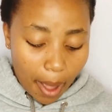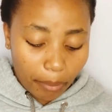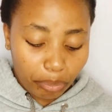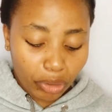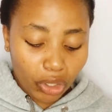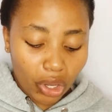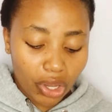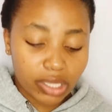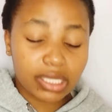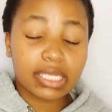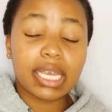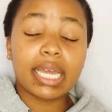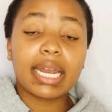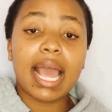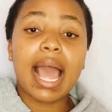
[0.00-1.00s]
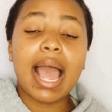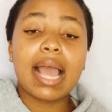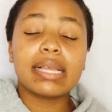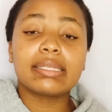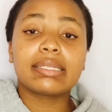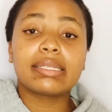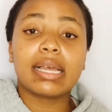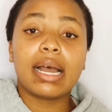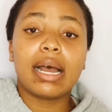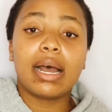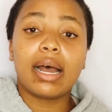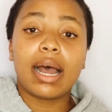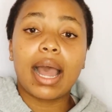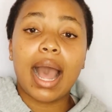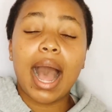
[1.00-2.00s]
because it has
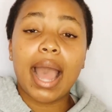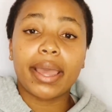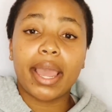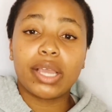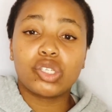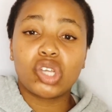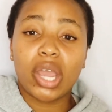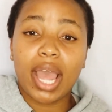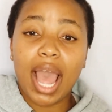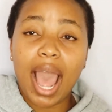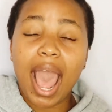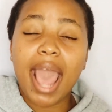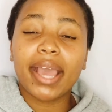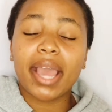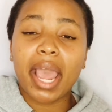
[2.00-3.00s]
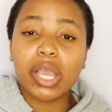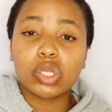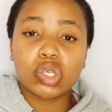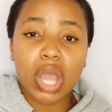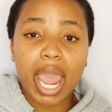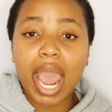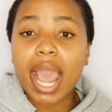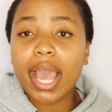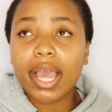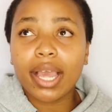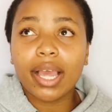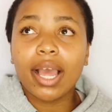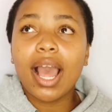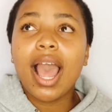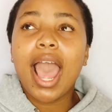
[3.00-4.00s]
a high AHA,